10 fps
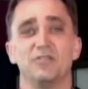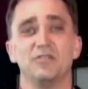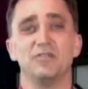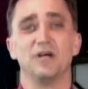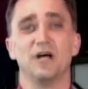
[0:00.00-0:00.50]

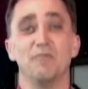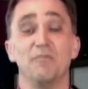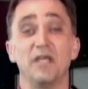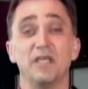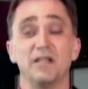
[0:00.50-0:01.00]
to
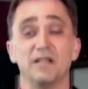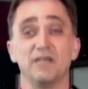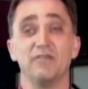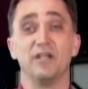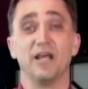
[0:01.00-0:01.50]
make a
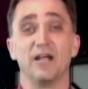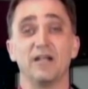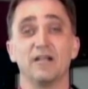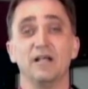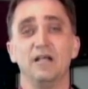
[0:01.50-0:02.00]
living at
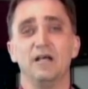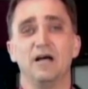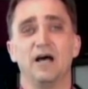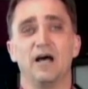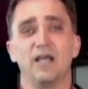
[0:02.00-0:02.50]
it.
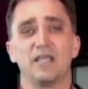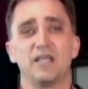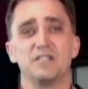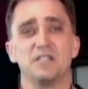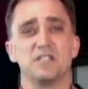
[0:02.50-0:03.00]
I
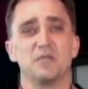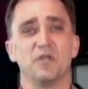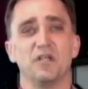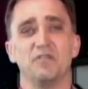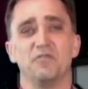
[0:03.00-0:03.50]
can see
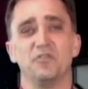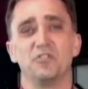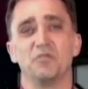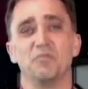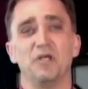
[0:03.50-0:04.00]
someday in the
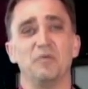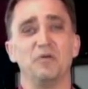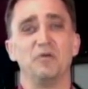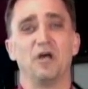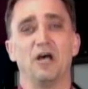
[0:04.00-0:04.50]
future,
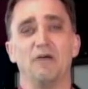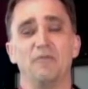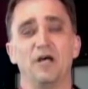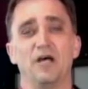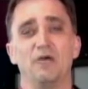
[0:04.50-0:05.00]
maybe
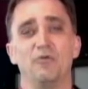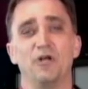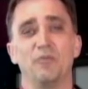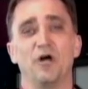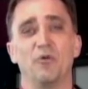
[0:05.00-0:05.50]
when
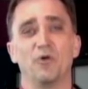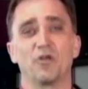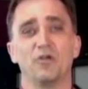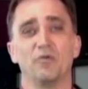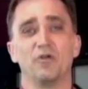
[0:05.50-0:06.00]
I'm not
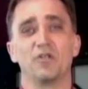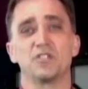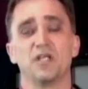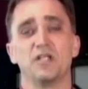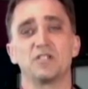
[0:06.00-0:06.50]
working the real
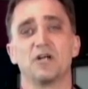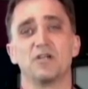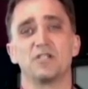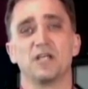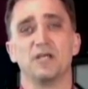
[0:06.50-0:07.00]
estate as hard
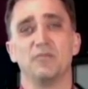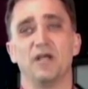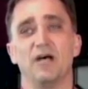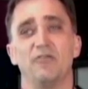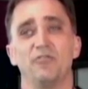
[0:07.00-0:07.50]
as I am
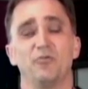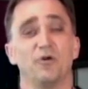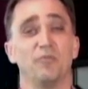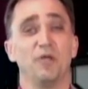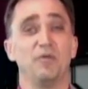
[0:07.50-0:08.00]
now, to
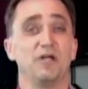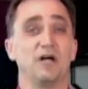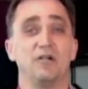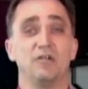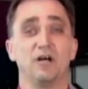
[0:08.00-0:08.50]
where maybe
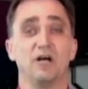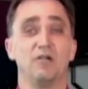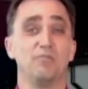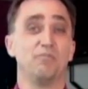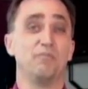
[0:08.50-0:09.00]

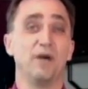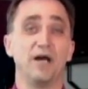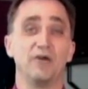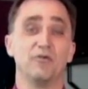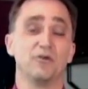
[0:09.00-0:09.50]
I'll
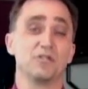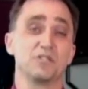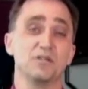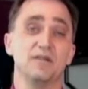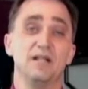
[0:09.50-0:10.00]
buy a
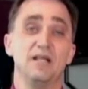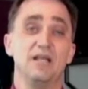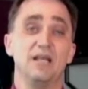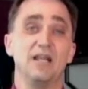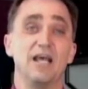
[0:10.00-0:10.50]
horse and
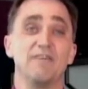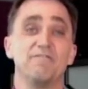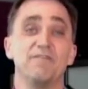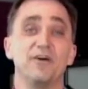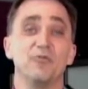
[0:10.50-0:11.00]
have
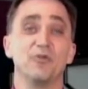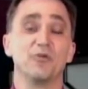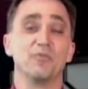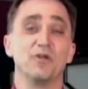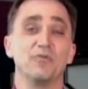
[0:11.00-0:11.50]
fun with
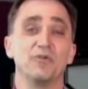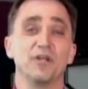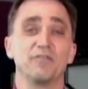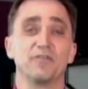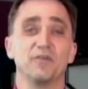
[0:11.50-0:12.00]
it. But it will
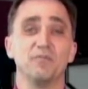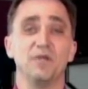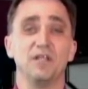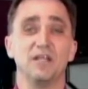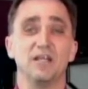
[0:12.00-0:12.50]
definitely
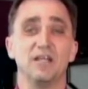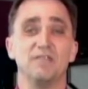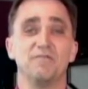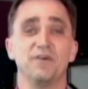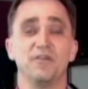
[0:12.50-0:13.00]
be a
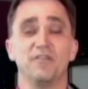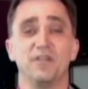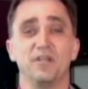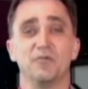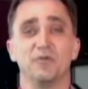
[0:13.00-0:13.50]
fun
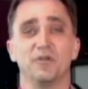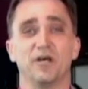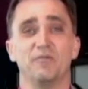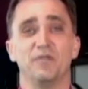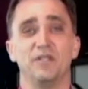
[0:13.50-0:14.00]
thing. It will
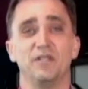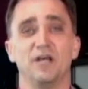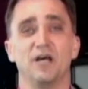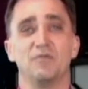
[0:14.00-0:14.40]
not be